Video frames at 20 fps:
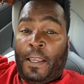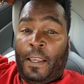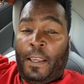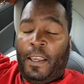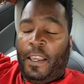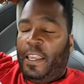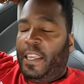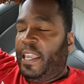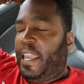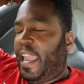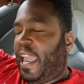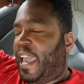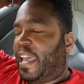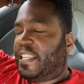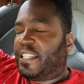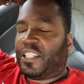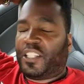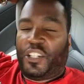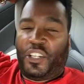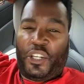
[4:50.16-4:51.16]
He
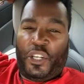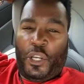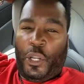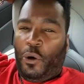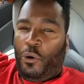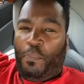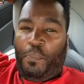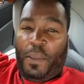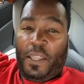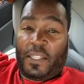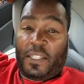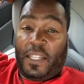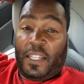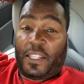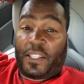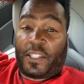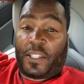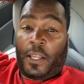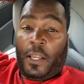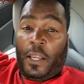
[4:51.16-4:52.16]
has no
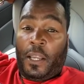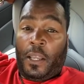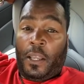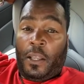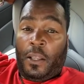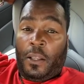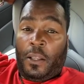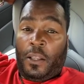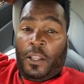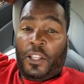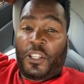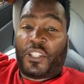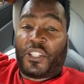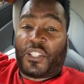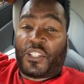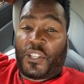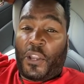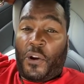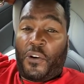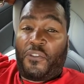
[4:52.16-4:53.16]
business
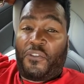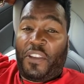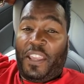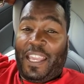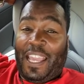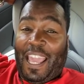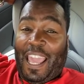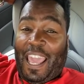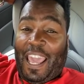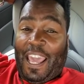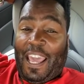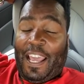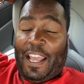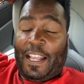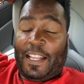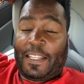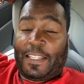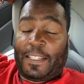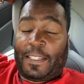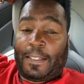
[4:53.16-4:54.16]
serving
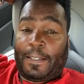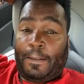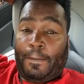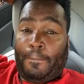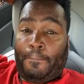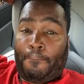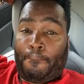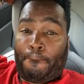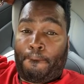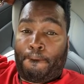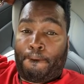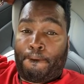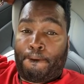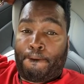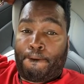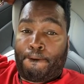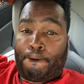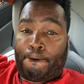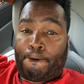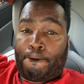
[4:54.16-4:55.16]
as
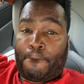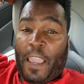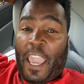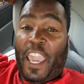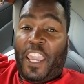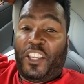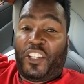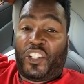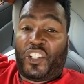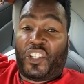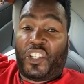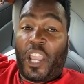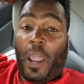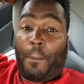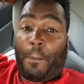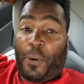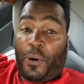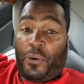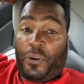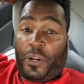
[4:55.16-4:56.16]
a
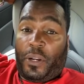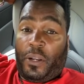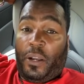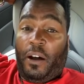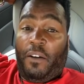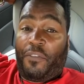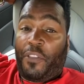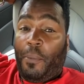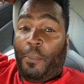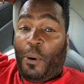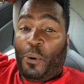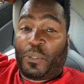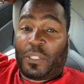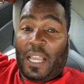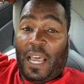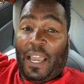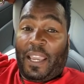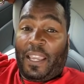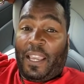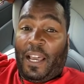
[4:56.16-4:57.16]
shepherd of the Most
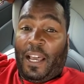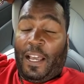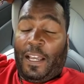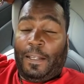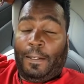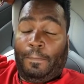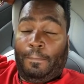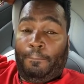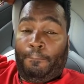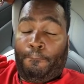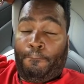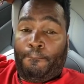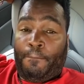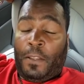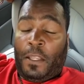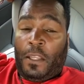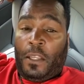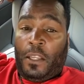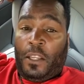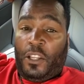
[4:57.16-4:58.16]
High God.
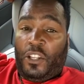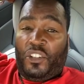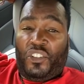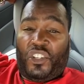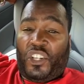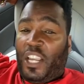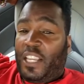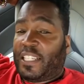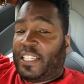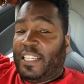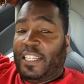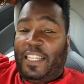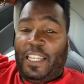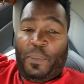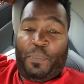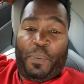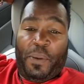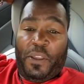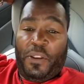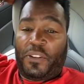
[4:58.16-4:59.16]
Jessy Lee
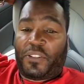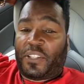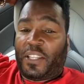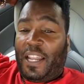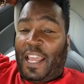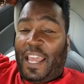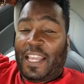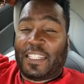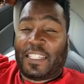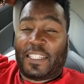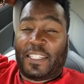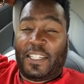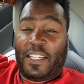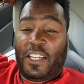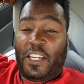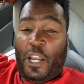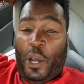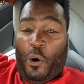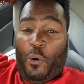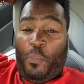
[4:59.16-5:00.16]
Peterson has
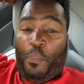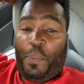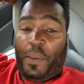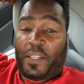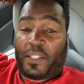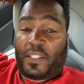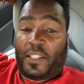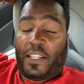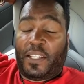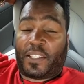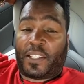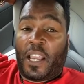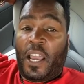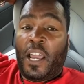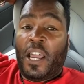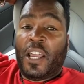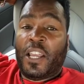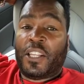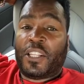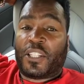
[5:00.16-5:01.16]
no business
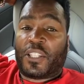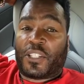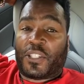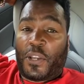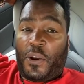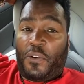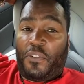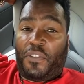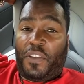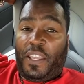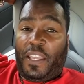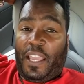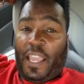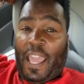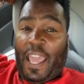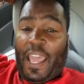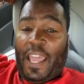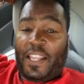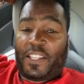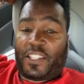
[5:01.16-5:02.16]
serving
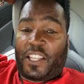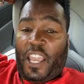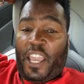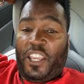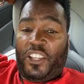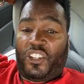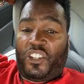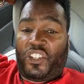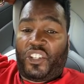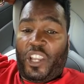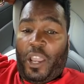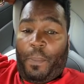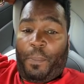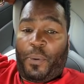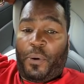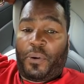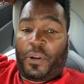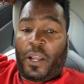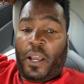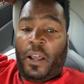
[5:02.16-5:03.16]
as a
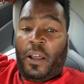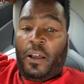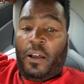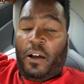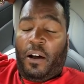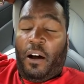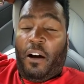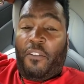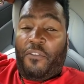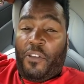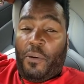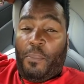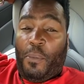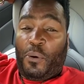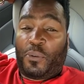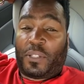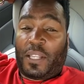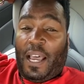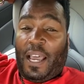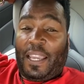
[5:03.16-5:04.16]
shepherd of the
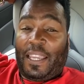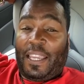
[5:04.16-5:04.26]
Most High